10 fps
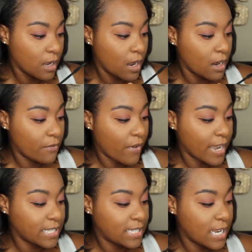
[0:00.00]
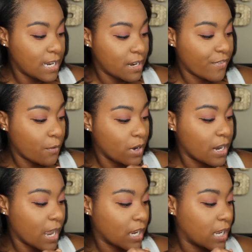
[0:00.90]
And if I
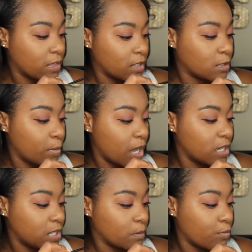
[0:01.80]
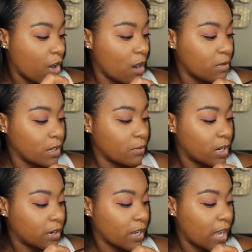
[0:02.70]
wouldn't have cut the sponge, it probably would
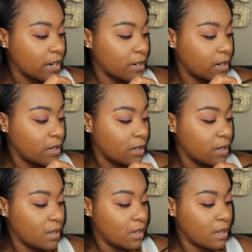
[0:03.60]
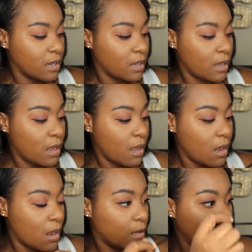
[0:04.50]
have gotten
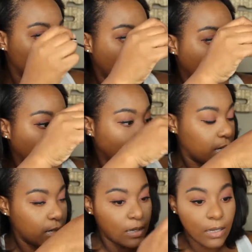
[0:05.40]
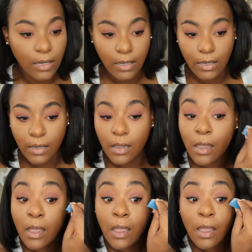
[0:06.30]
all over my lid.
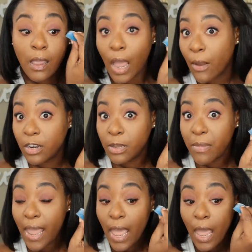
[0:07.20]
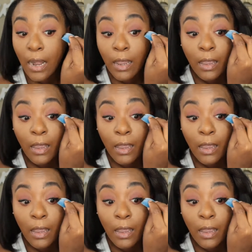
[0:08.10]
I would be mad.